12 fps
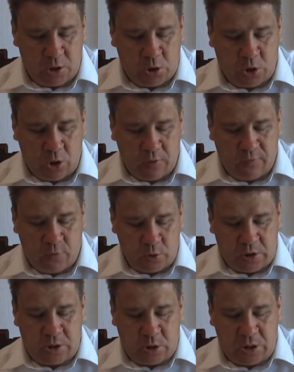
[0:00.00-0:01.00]
John
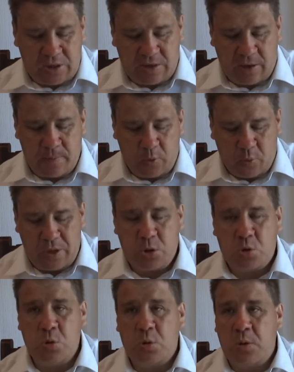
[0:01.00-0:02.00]
14 6, I am the way, the
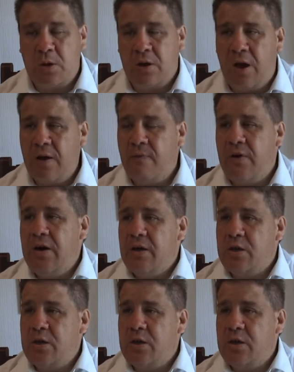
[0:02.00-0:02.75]
truth, and the life.